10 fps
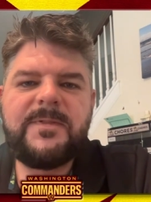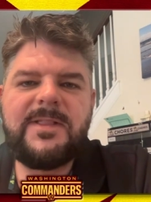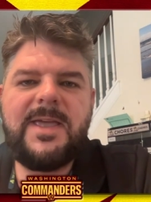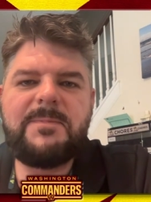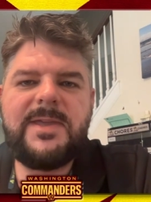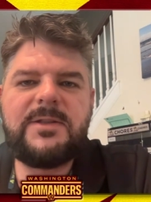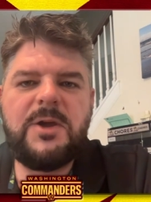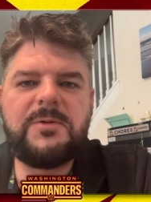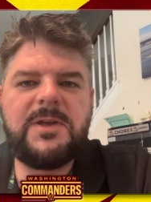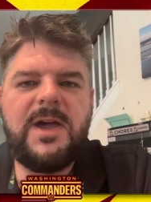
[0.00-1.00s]
Let me
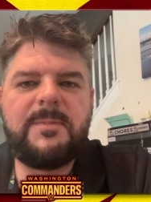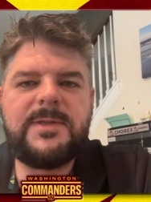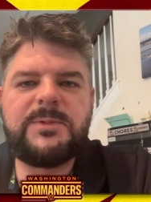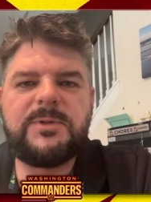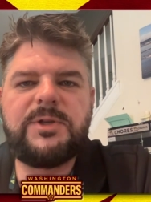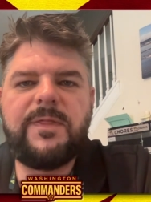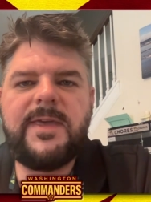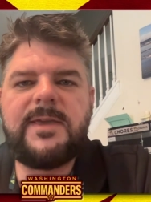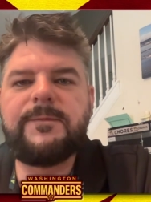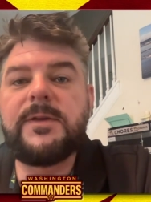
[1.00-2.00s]
know in the comments what you
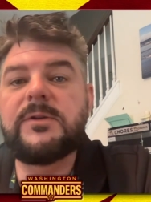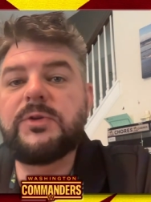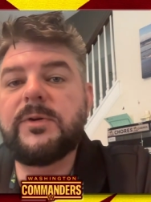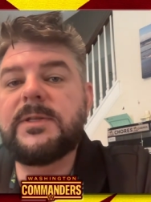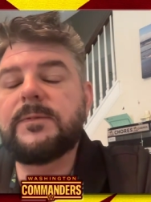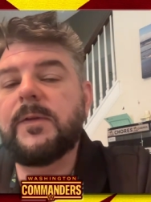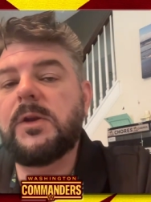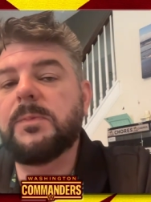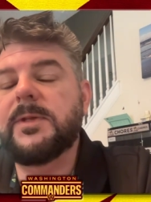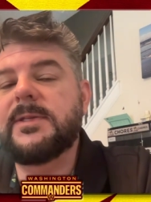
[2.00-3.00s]
think. If you enjoyed this
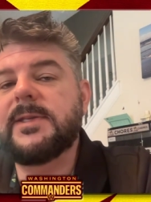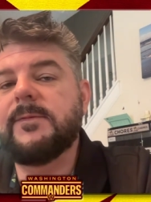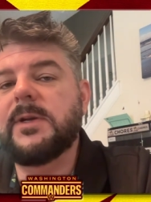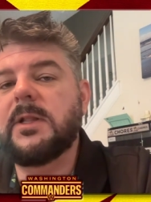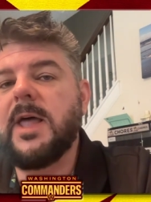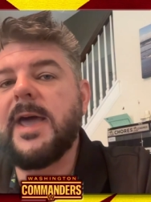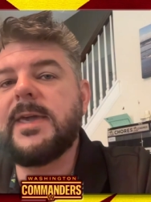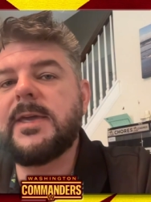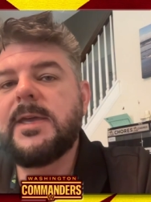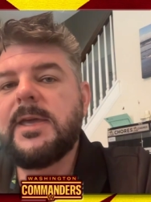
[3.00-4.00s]
video, please give it a
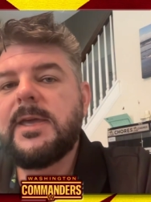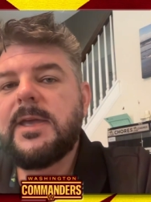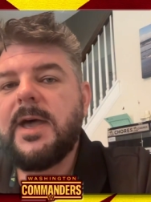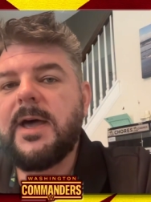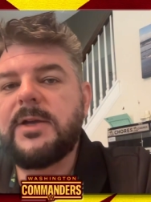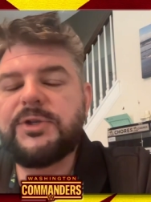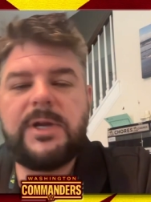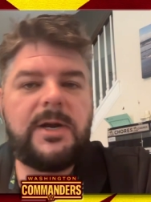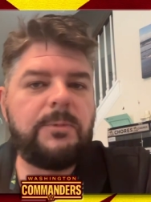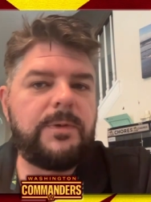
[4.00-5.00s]
like, uh,
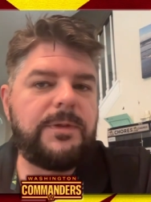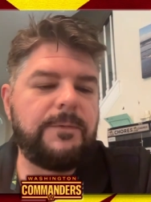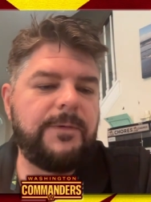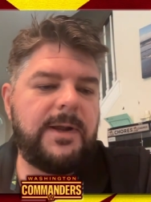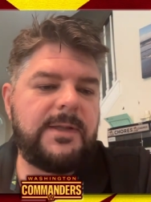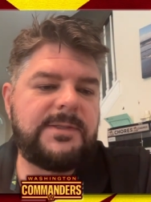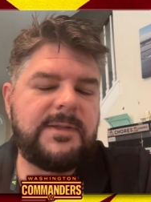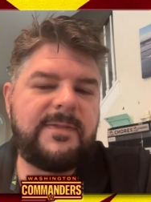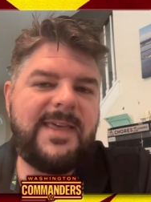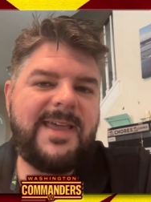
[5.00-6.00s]
share it with your friends. And
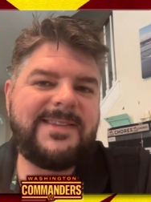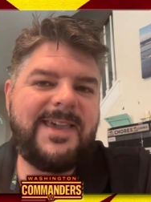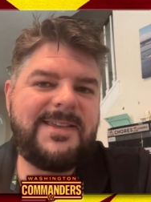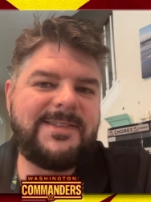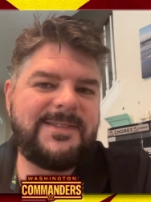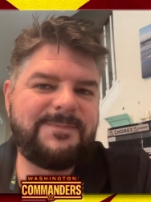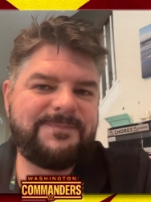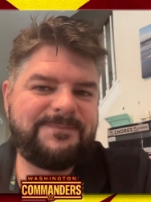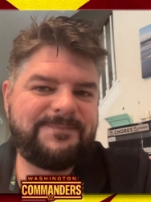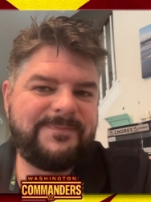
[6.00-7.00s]
in that case,
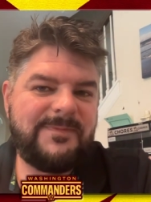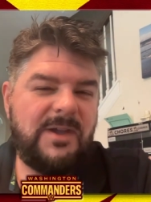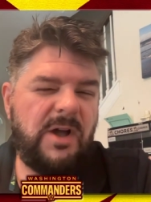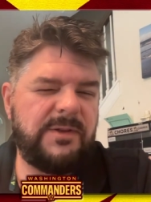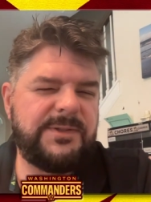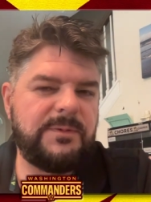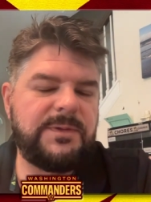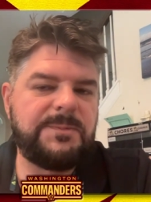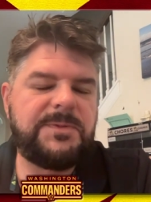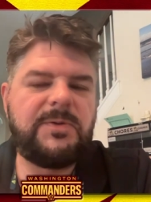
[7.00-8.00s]
also
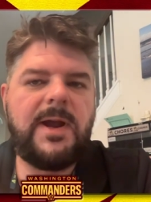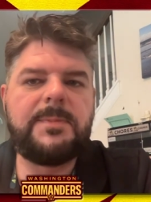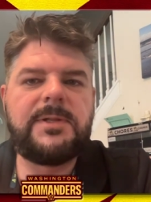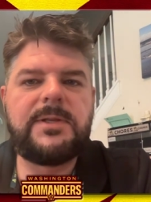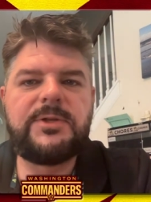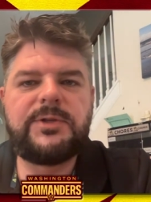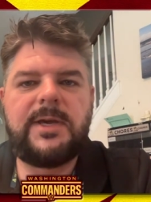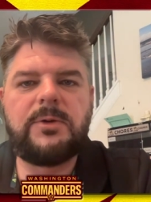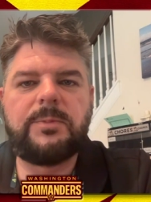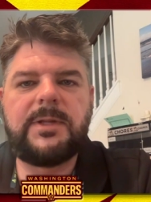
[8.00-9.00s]
subscribe to this
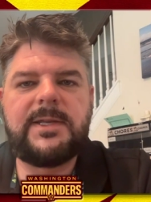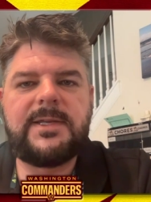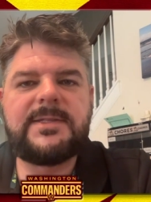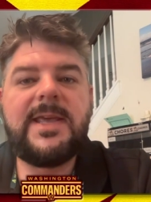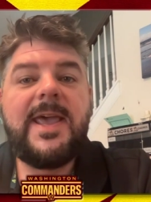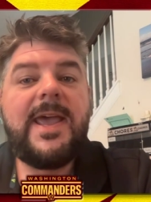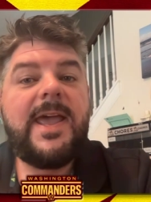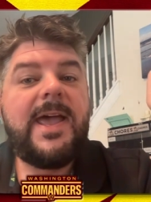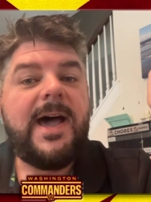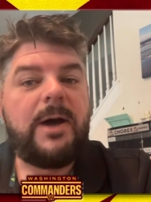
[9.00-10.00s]
channel, please.
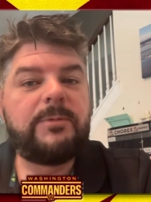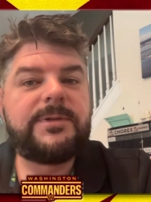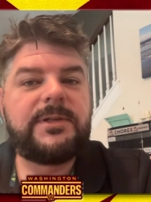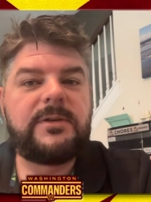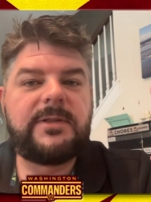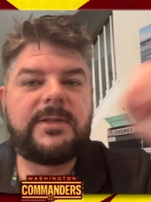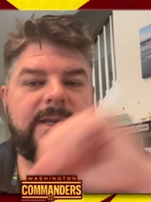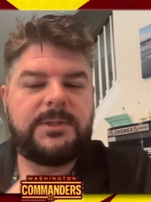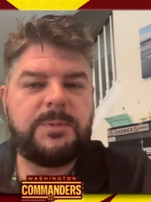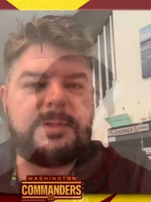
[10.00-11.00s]
I will see you in the
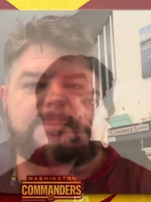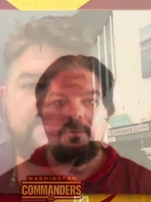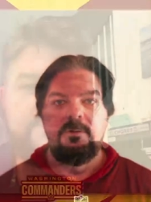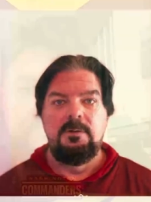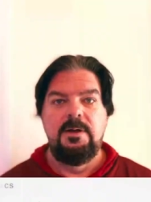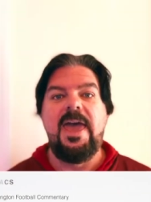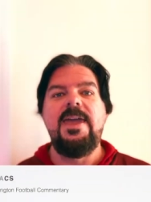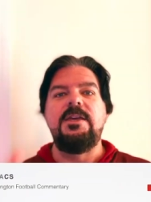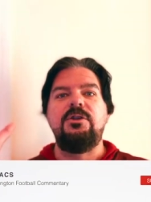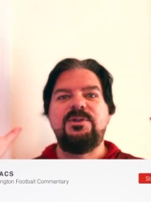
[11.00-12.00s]
next one. Hey,
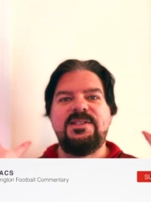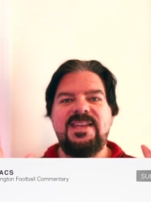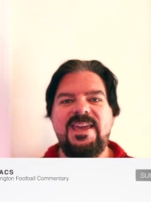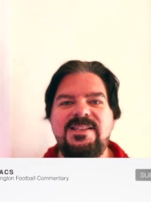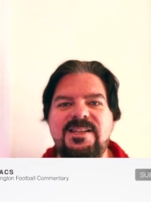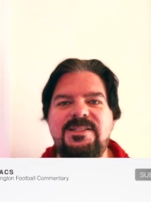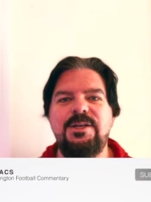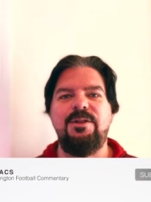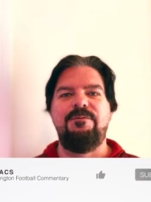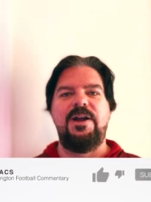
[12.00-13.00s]
you stayed until
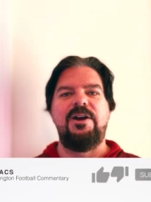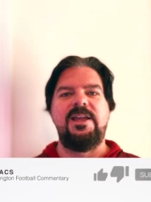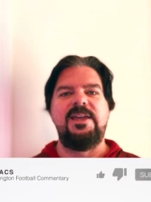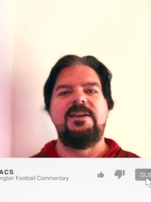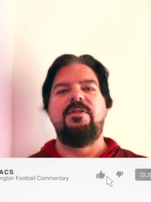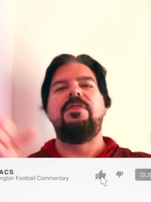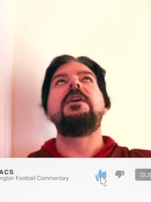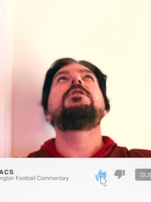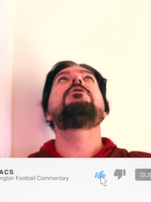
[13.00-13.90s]
the very end. Thank